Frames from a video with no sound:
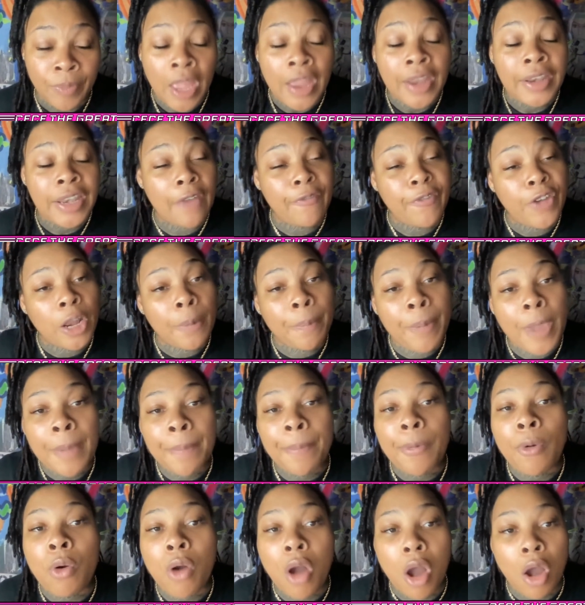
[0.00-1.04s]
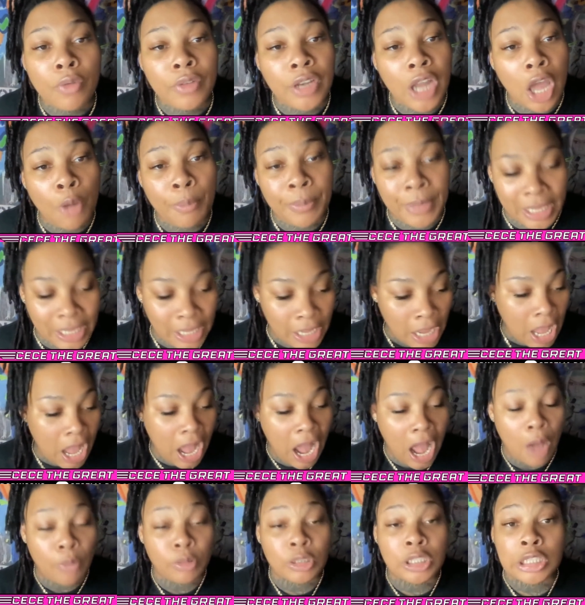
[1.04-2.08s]
Now, for the people who don't know me,
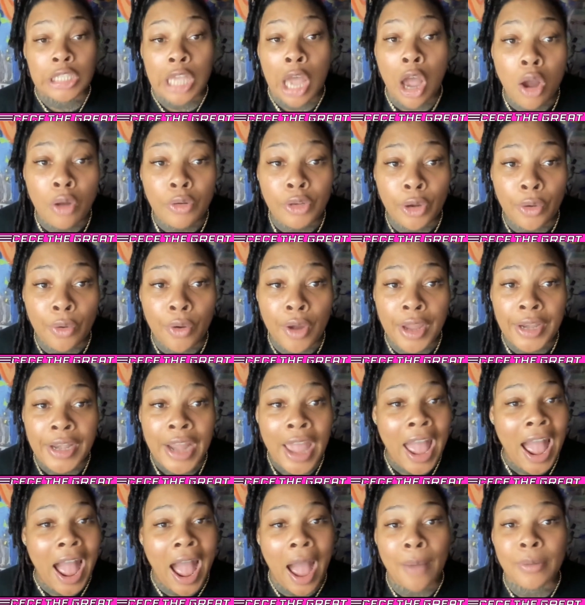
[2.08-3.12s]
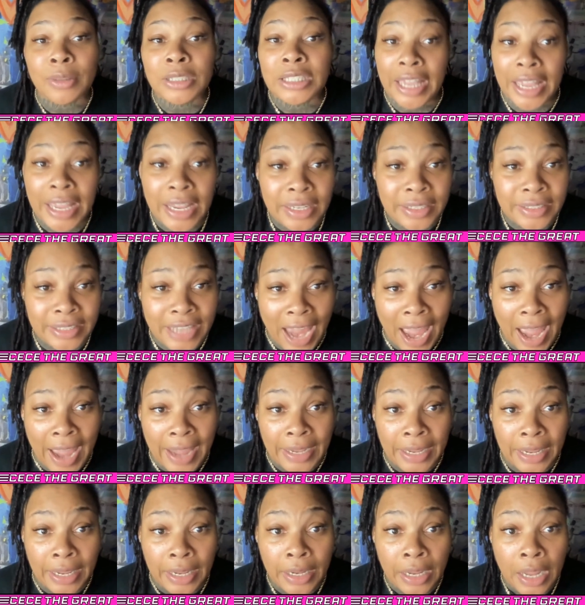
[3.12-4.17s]
I was told on, I was
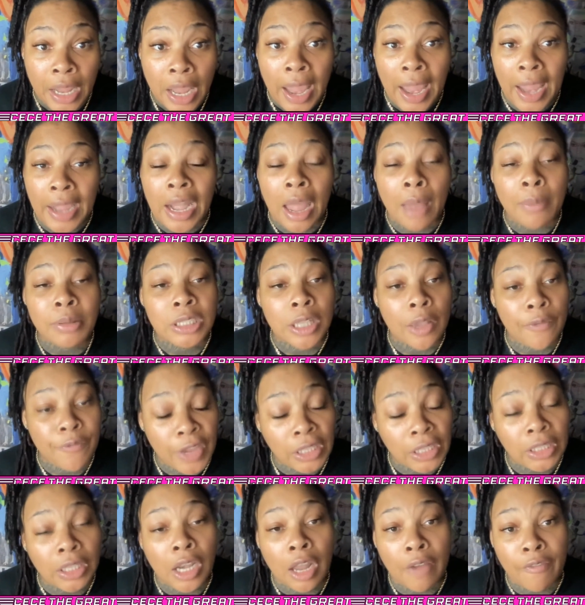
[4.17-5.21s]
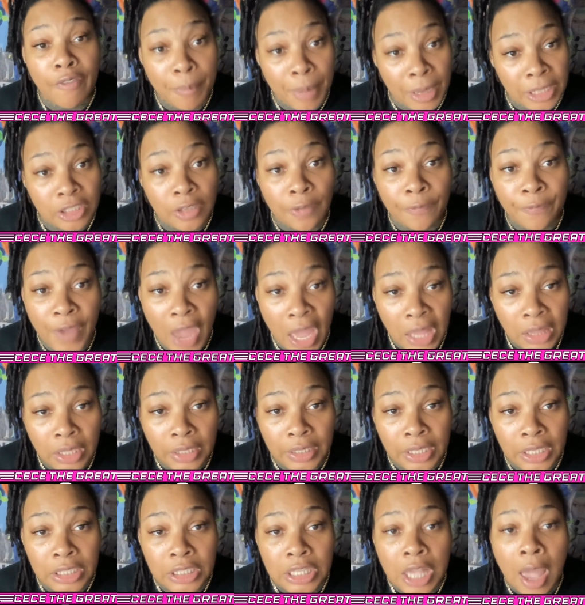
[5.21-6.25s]
indicted, and I was convicted of a bunch of
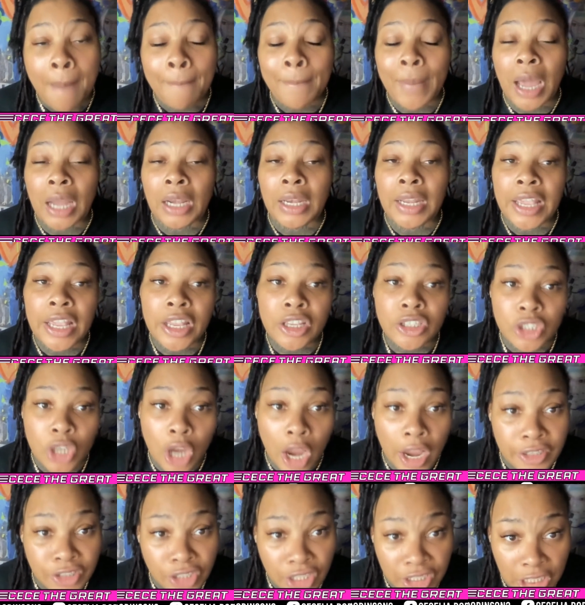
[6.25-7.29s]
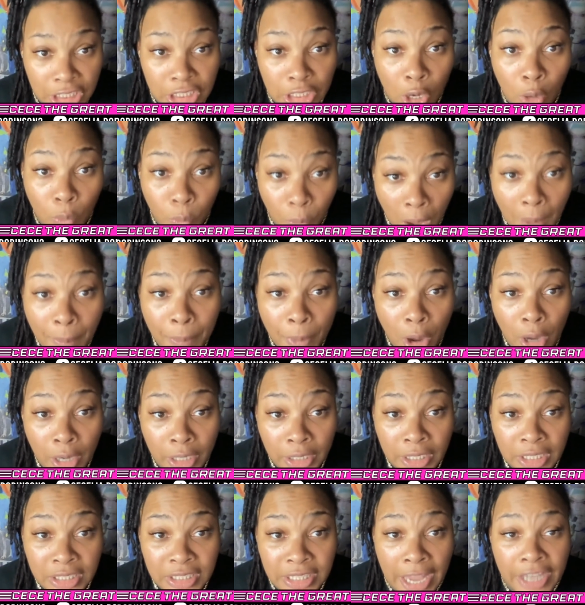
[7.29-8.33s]
felonies. My leading charges is corrupt
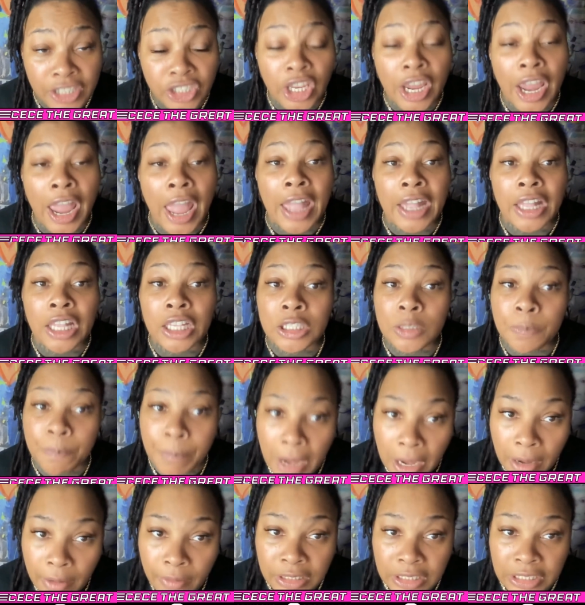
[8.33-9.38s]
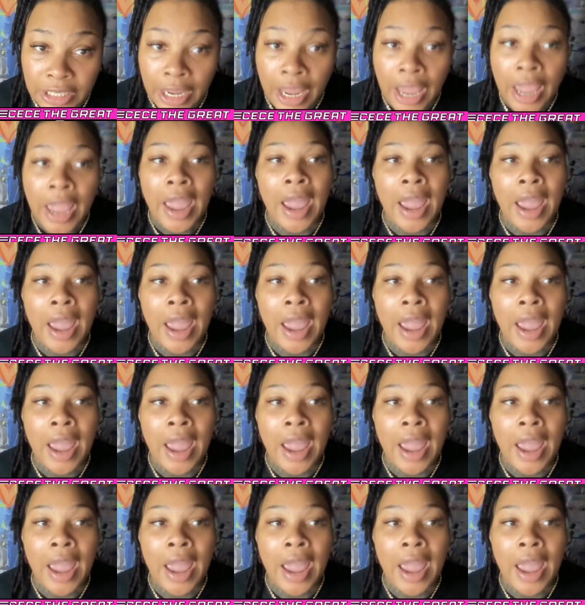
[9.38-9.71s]
organization and conspiracy.